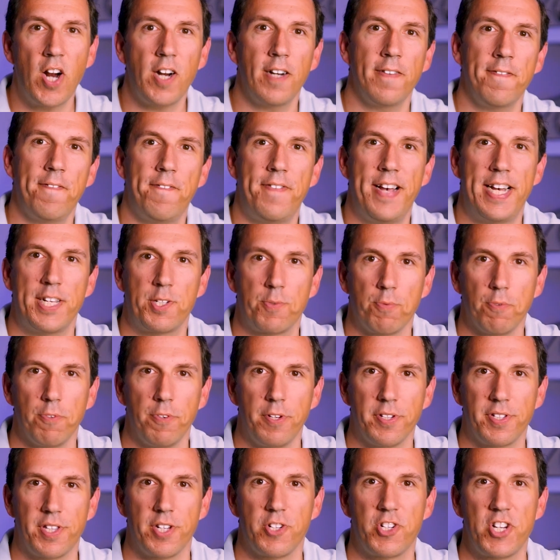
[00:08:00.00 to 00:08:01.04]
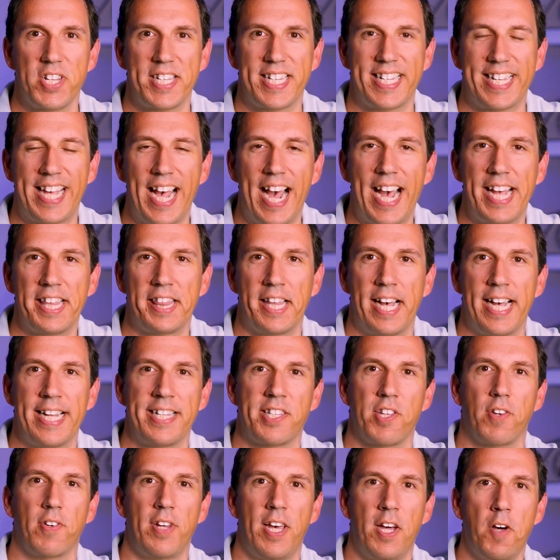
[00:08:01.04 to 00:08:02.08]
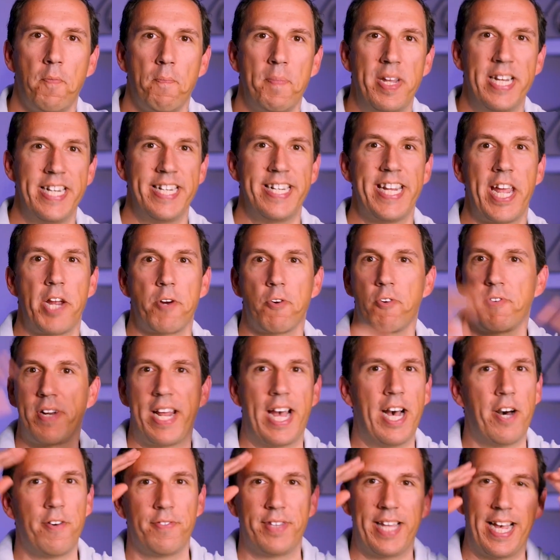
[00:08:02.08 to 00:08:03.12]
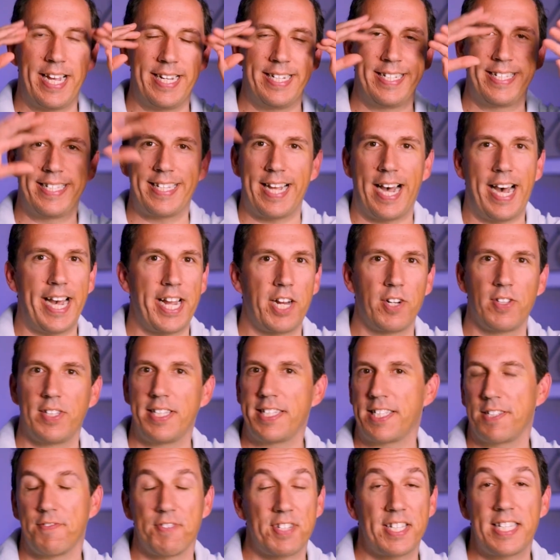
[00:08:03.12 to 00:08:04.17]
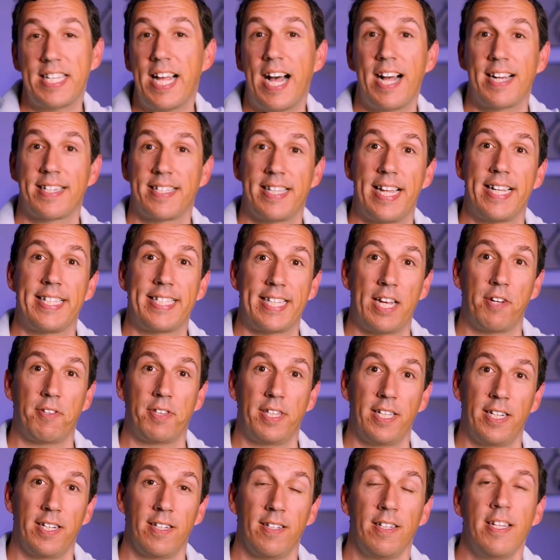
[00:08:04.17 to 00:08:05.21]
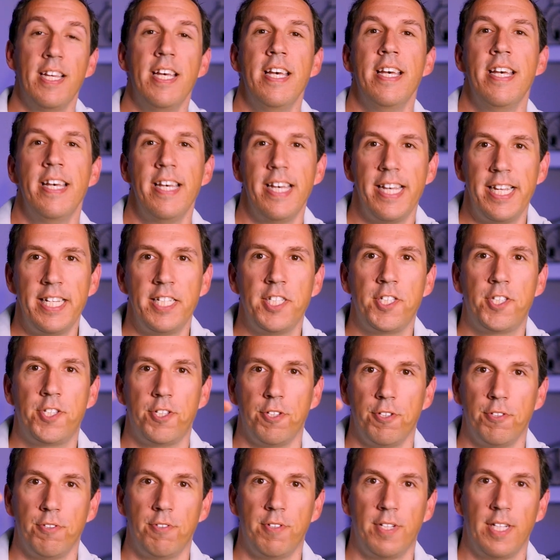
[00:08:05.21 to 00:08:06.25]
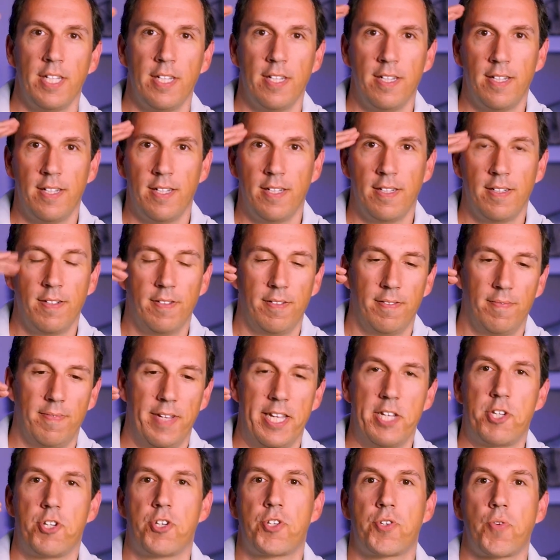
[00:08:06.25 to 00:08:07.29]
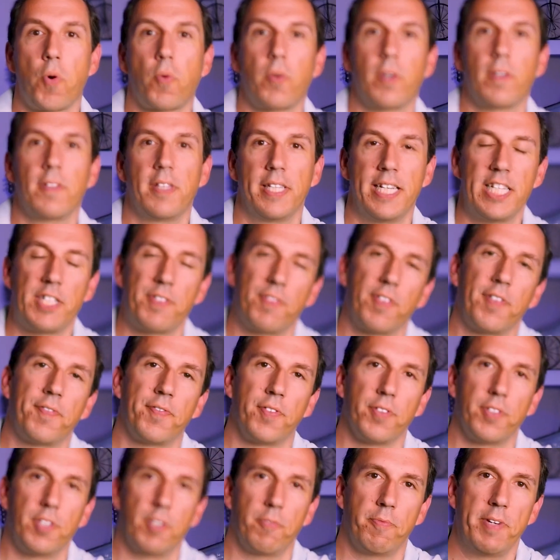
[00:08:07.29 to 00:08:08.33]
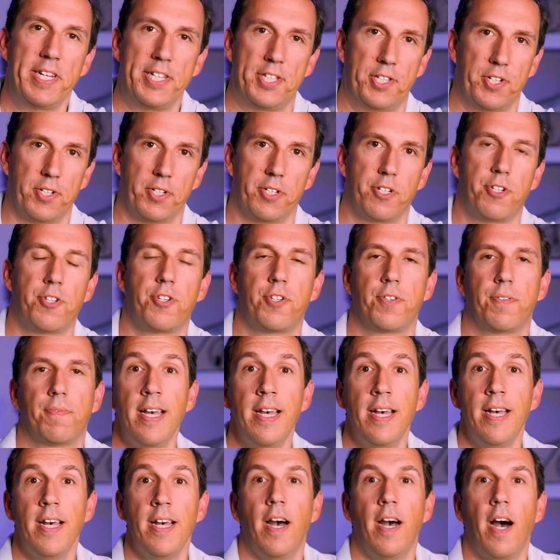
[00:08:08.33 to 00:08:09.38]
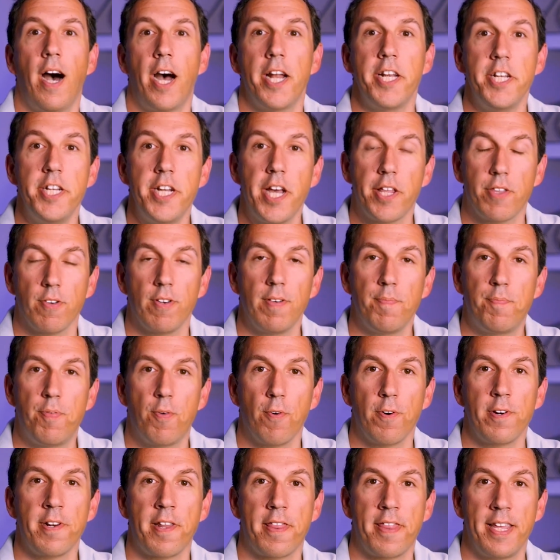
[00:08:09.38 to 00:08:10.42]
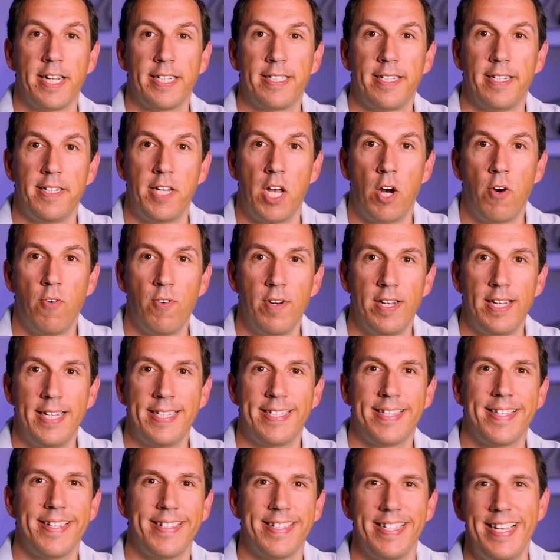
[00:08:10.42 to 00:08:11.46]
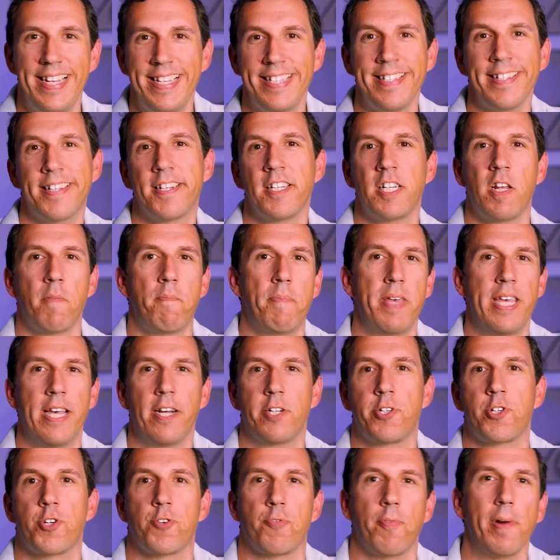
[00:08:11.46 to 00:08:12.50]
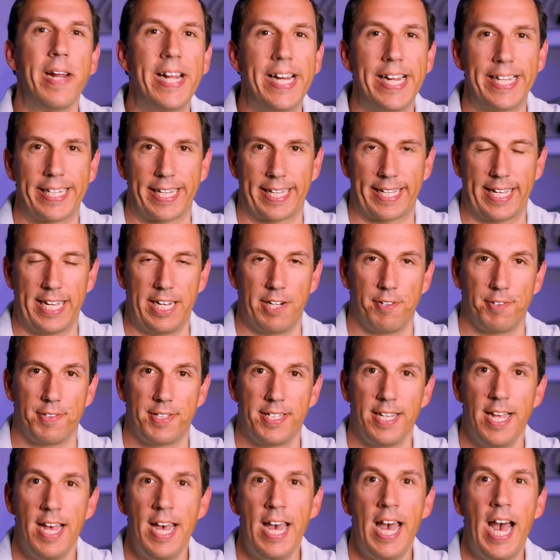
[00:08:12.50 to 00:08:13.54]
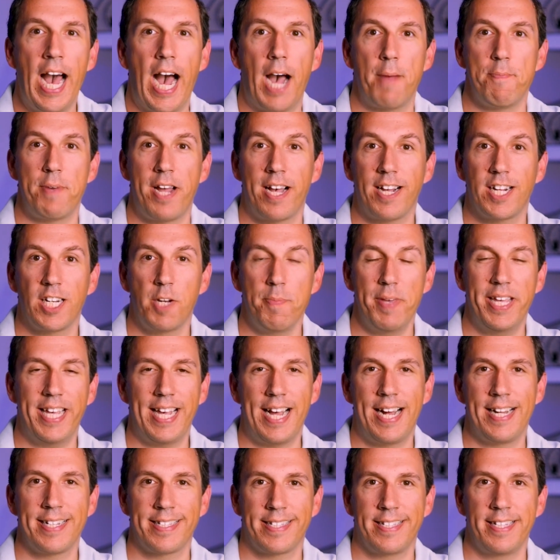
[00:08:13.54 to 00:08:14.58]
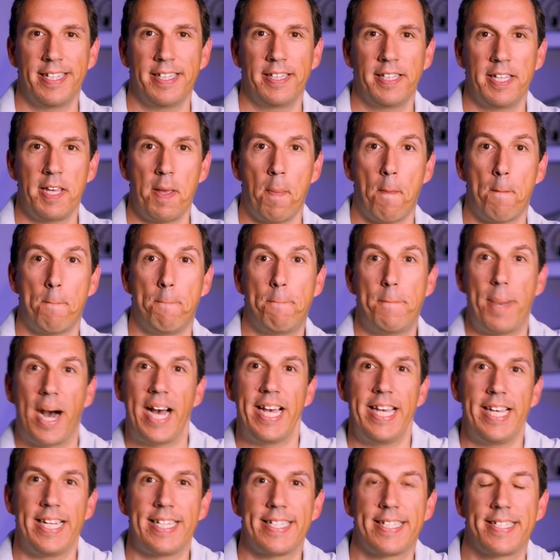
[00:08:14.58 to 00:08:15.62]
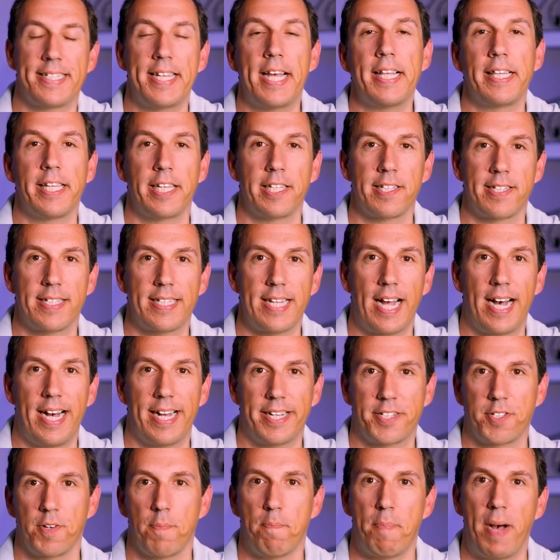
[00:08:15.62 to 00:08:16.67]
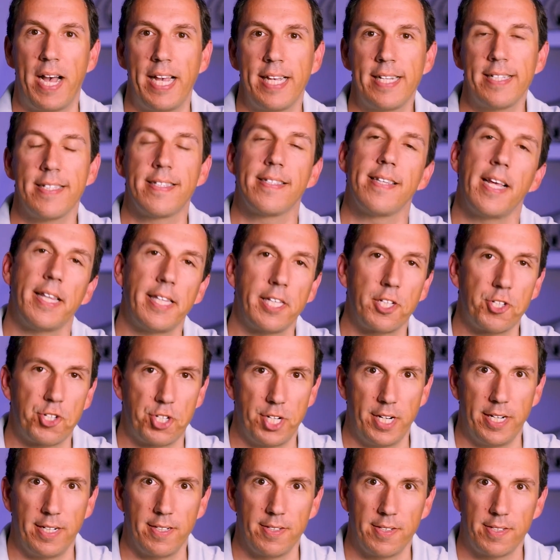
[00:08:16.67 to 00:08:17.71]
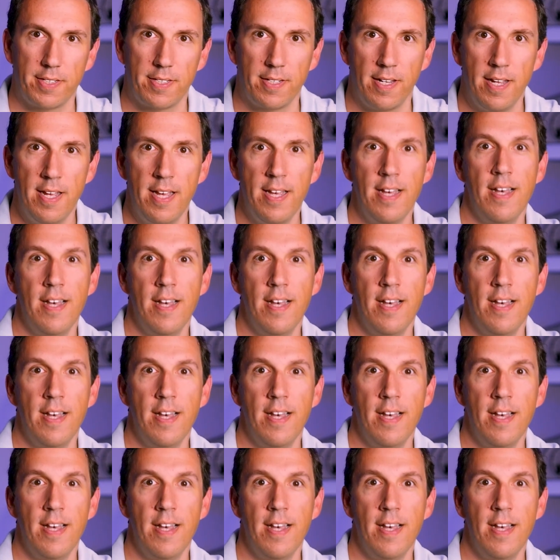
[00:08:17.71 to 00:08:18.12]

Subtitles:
hard and fast rules, they're just guidelines that'll help me narrow down that entire list of stocks that's out there into a shorter list for further research. Another important thing to note is this isn't going to be a trading account. I'm not going to be constantly buying and selling stocks or buying and selling shares.